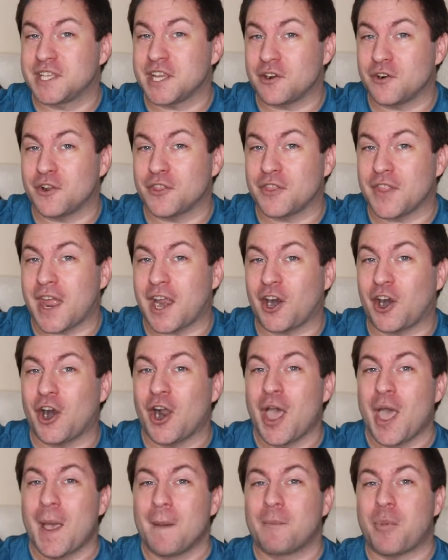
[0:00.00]
here and there,
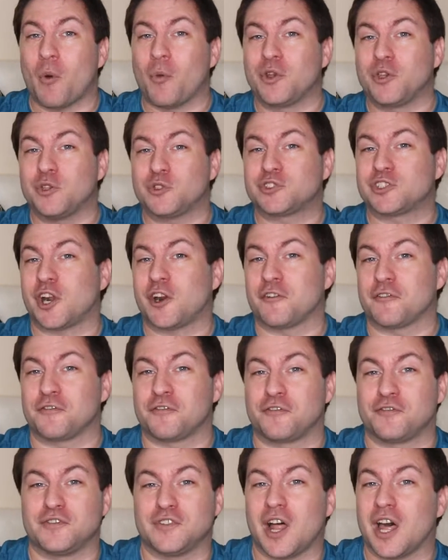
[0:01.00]
but when you start
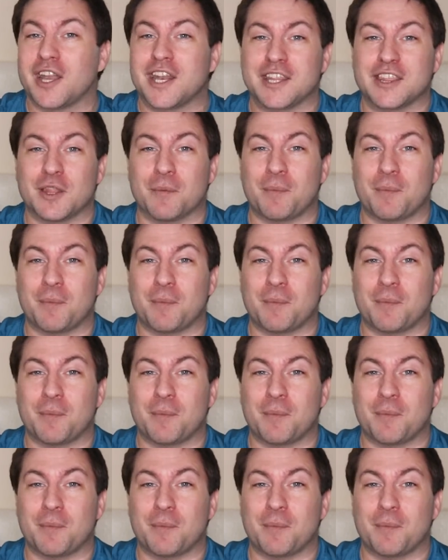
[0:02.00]
flooding the